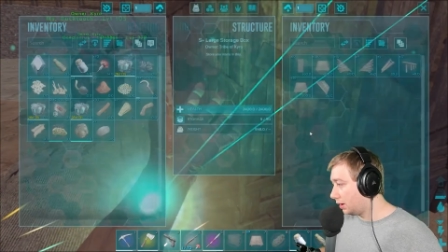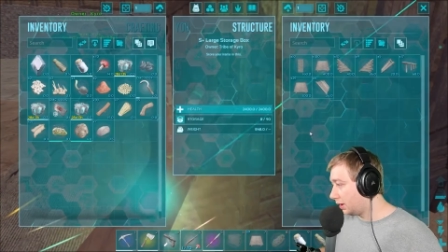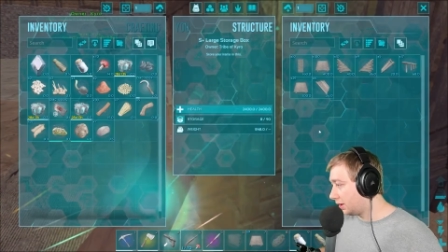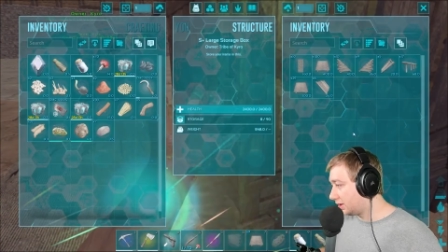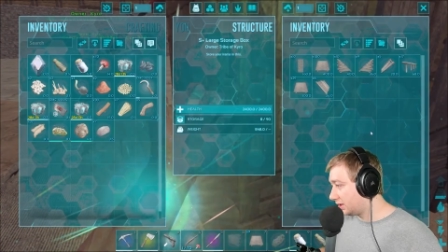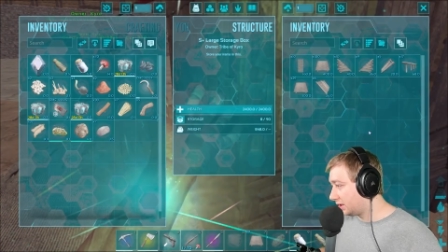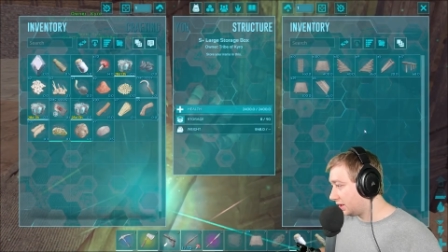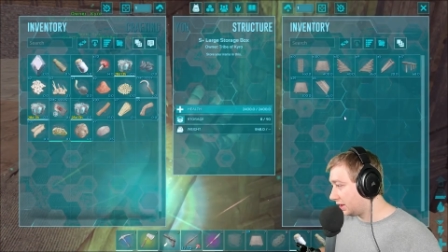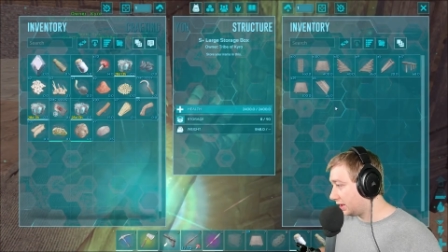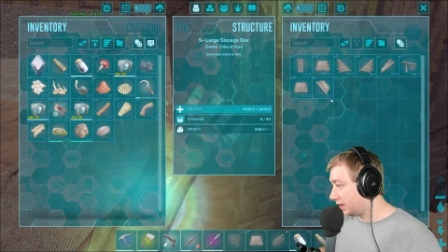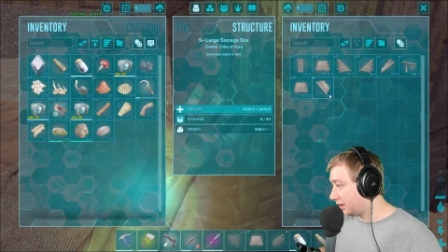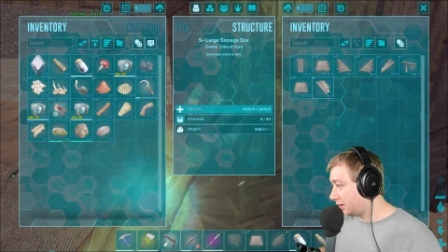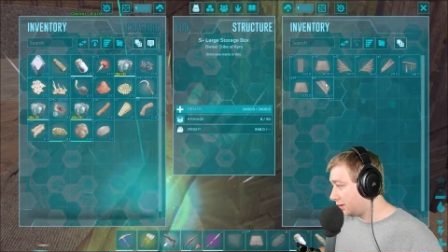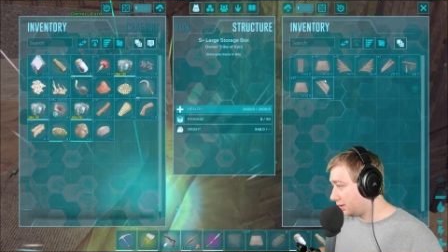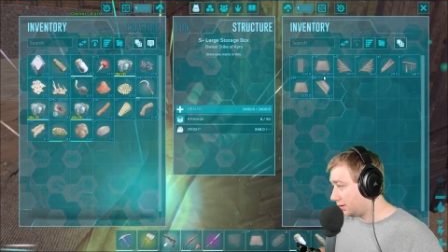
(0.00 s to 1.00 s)
Let's
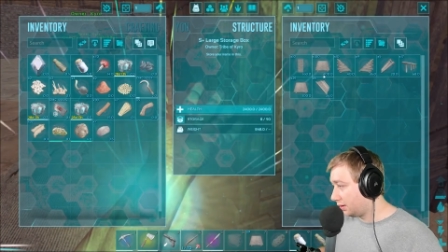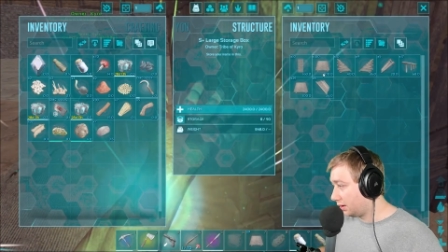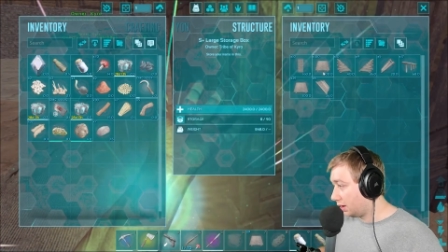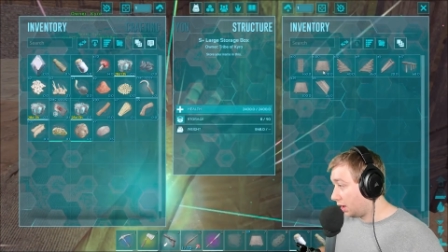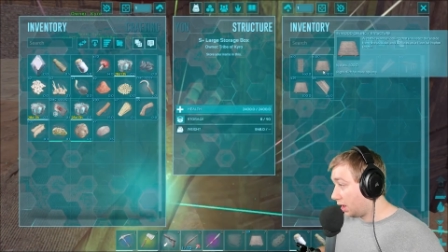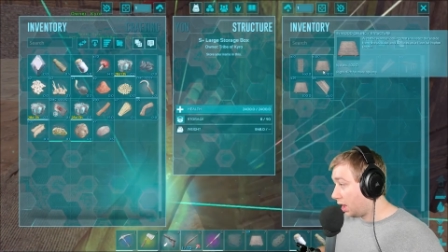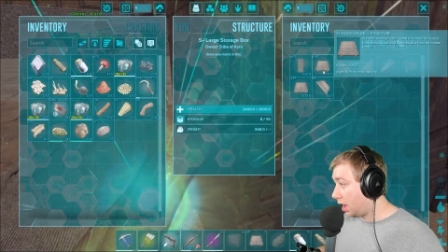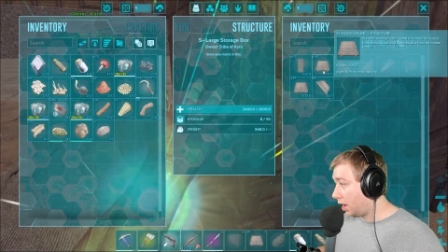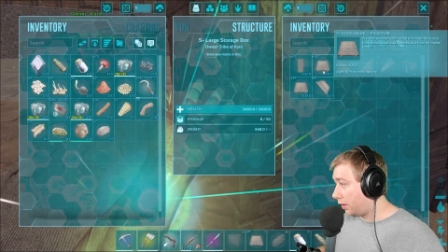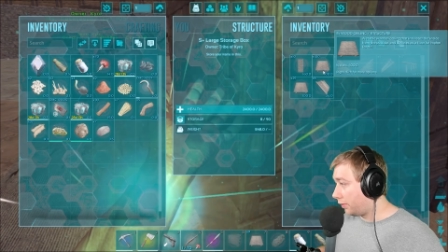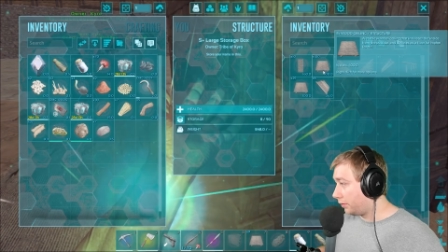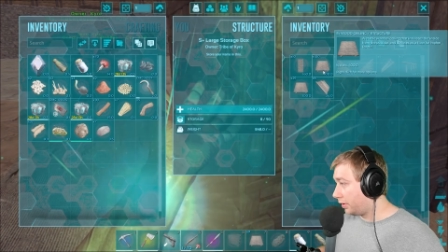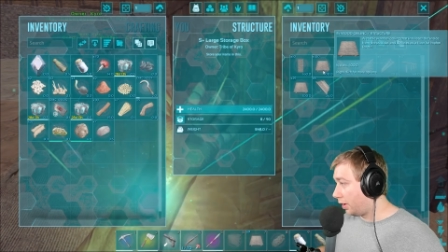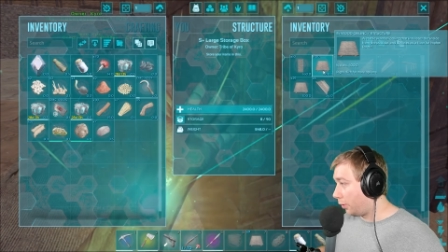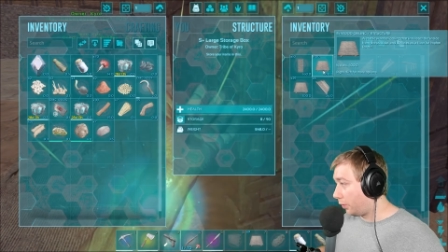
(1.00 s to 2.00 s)
see.
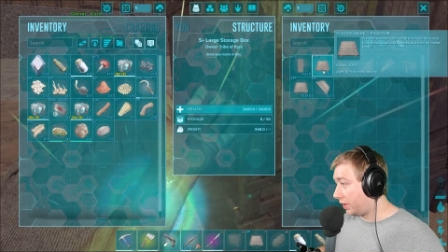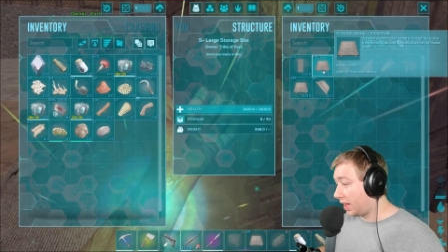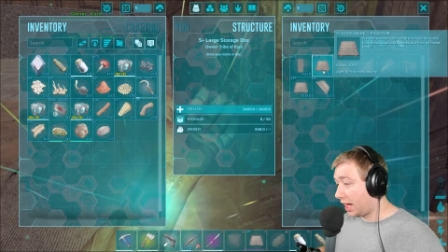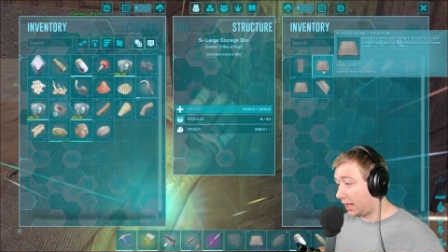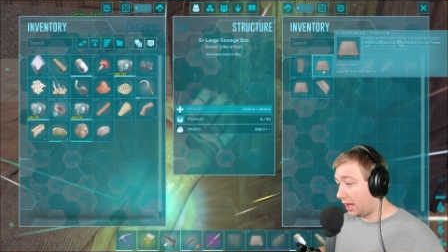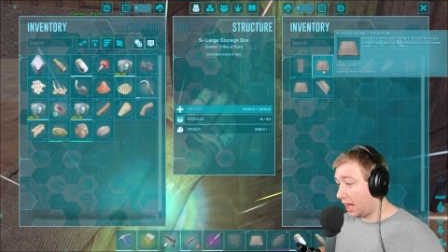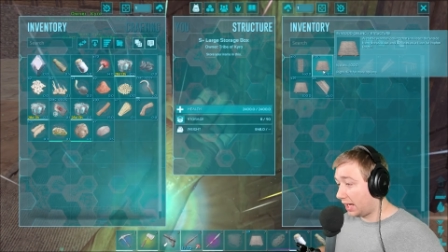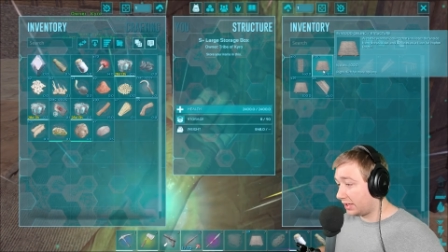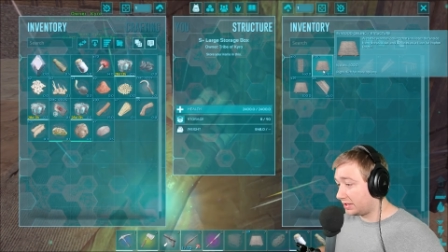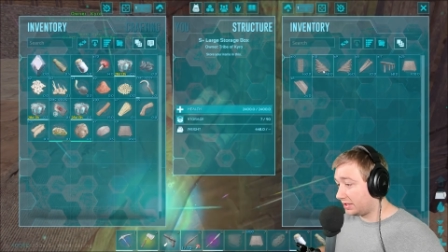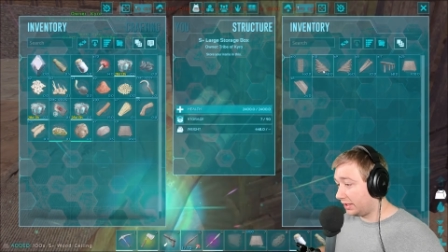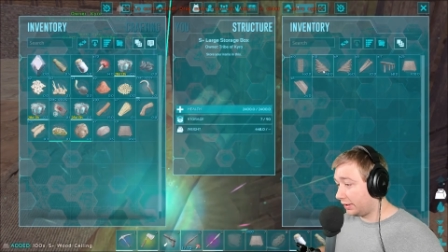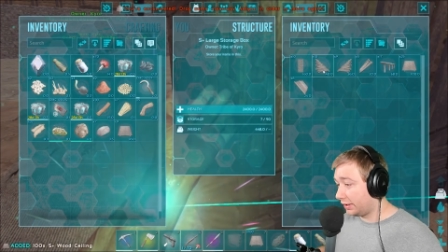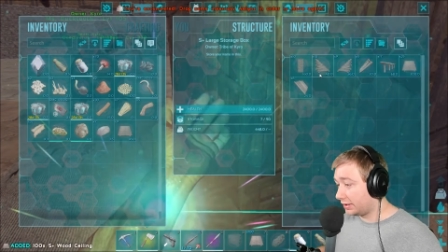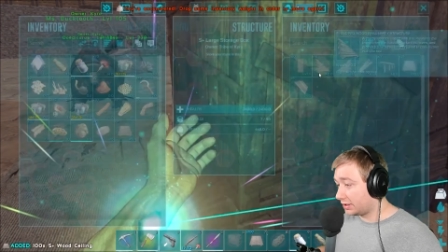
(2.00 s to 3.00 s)
Oh, no, we got a lot of
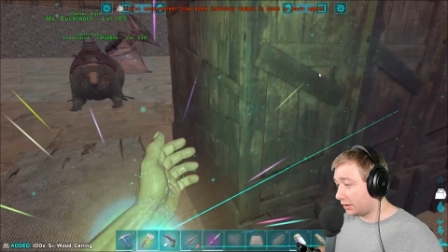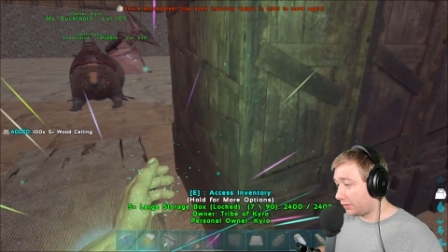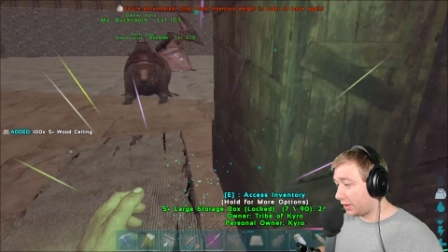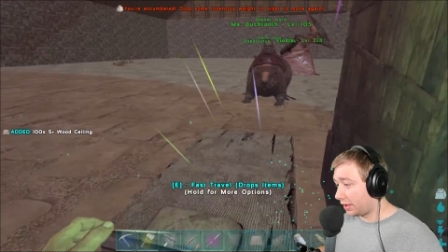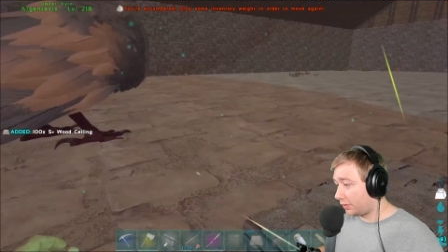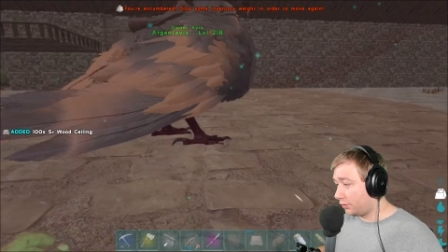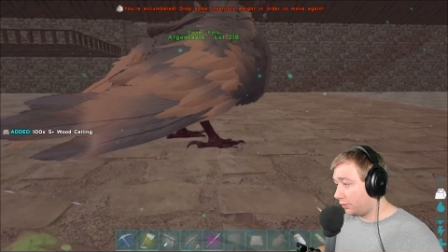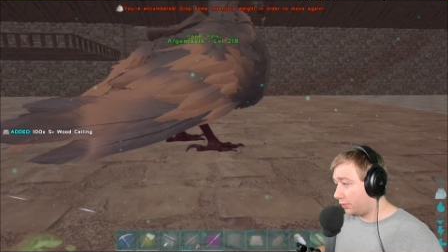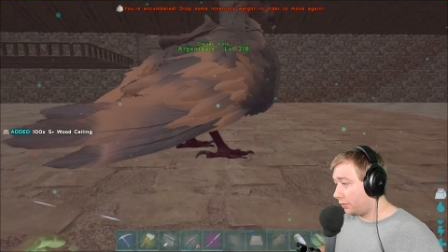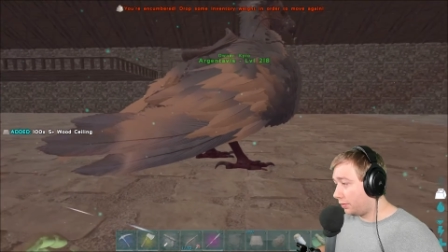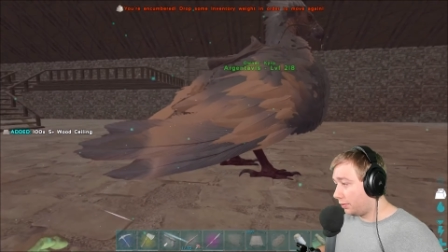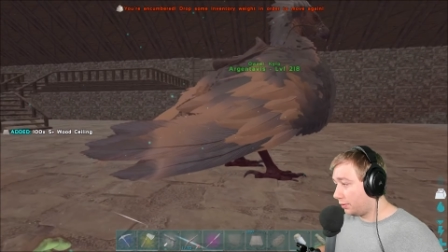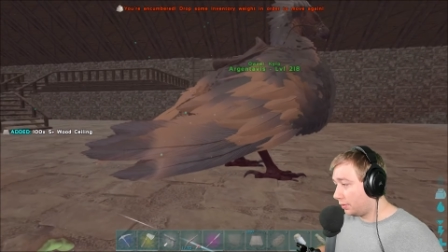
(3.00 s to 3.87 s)
ceilings. Okay, cool.